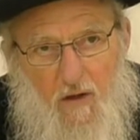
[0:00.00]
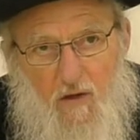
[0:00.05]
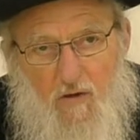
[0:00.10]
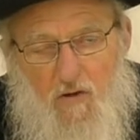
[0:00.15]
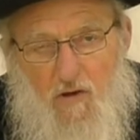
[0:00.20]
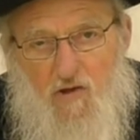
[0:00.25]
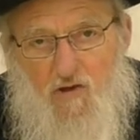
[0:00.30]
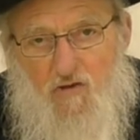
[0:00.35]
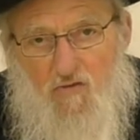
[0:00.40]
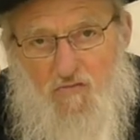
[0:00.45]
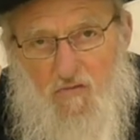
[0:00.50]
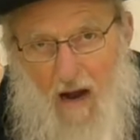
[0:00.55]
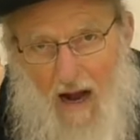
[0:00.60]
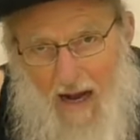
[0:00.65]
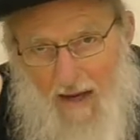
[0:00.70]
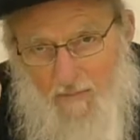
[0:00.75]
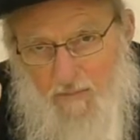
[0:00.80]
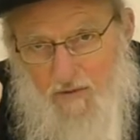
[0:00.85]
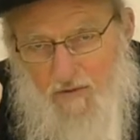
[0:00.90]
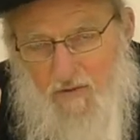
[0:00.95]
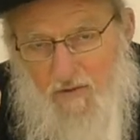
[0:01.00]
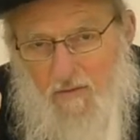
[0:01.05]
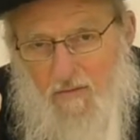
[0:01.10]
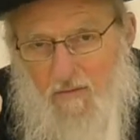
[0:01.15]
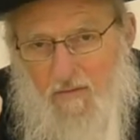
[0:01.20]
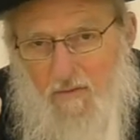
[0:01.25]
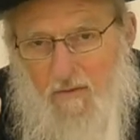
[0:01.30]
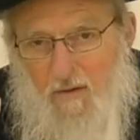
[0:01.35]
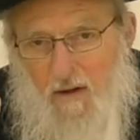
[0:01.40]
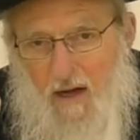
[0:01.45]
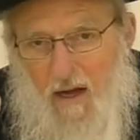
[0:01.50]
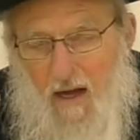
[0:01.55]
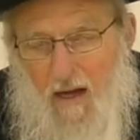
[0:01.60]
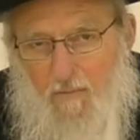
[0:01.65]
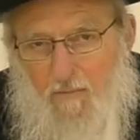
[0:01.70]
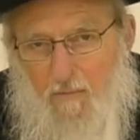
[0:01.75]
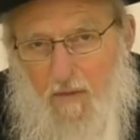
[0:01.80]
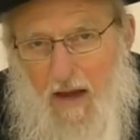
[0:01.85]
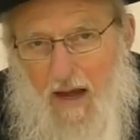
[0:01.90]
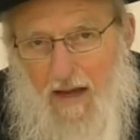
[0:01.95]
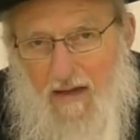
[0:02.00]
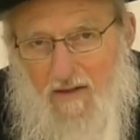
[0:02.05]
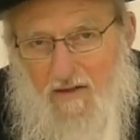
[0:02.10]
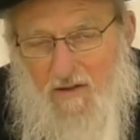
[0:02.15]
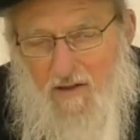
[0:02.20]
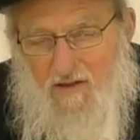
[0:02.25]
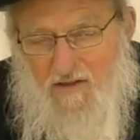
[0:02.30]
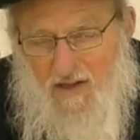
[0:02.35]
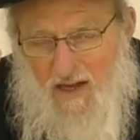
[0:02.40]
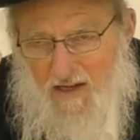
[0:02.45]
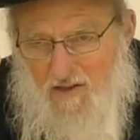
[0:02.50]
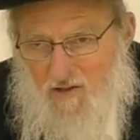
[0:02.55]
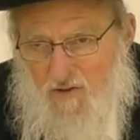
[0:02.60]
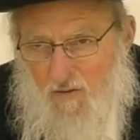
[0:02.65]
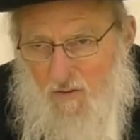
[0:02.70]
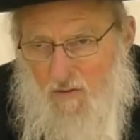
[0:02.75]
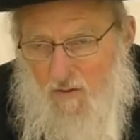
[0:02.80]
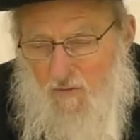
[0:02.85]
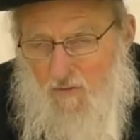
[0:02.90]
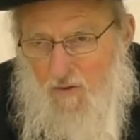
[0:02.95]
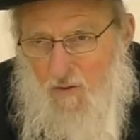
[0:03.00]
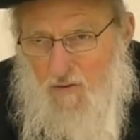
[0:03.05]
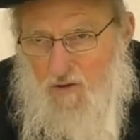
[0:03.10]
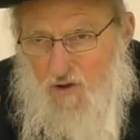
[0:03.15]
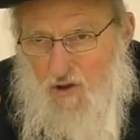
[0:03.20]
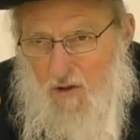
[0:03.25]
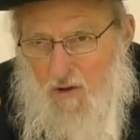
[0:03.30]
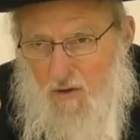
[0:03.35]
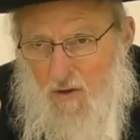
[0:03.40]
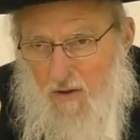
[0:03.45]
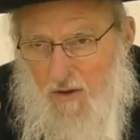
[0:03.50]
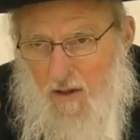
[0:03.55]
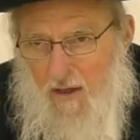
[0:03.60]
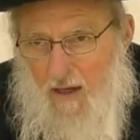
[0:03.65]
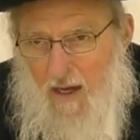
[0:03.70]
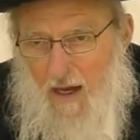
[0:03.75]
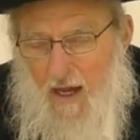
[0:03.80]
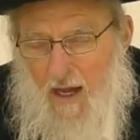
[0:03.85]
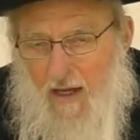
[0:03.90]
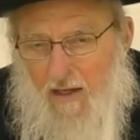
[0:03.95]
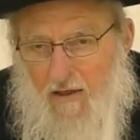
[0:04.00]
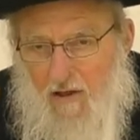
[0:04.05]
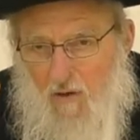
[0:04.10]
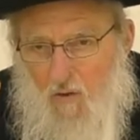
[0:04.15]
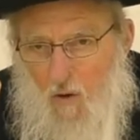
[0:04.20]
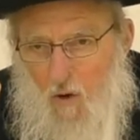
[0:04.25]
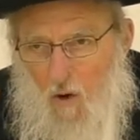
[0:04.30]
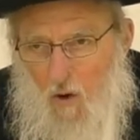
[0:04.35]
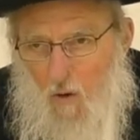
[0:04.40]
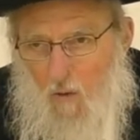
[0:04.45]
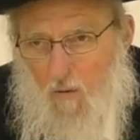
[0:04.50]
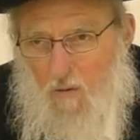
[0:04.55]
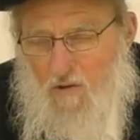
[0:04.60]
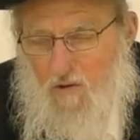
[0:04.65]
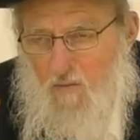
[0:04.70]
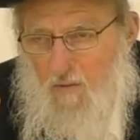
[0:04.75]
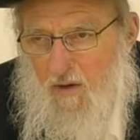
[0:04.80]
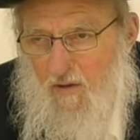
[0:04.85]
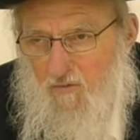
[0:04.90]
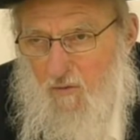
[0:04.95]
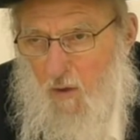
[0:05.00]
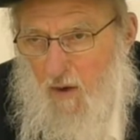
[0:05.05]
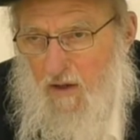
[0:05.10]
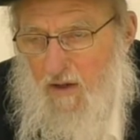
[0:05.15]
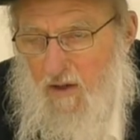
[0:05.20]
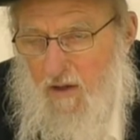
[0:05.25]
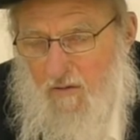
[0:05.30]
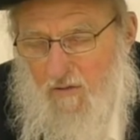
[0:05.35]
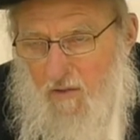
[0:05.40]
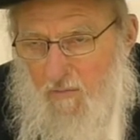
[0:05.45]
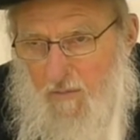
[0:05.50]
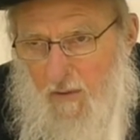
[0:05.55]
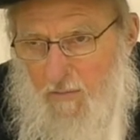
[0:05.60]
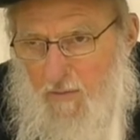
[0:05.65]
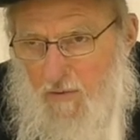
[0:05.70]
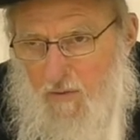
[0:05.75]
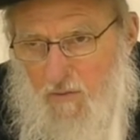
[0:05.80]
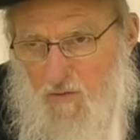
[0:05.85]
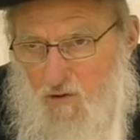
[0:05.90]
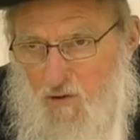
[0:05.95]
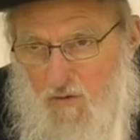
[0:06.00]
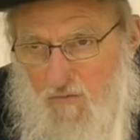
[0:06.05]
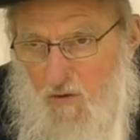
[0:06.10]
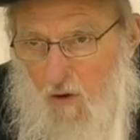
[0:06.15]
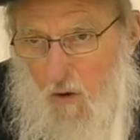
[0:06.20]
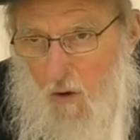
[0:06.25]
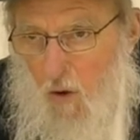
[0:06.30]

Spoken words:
describes a disaster in the future, it can always be avoided if the people do tshuva,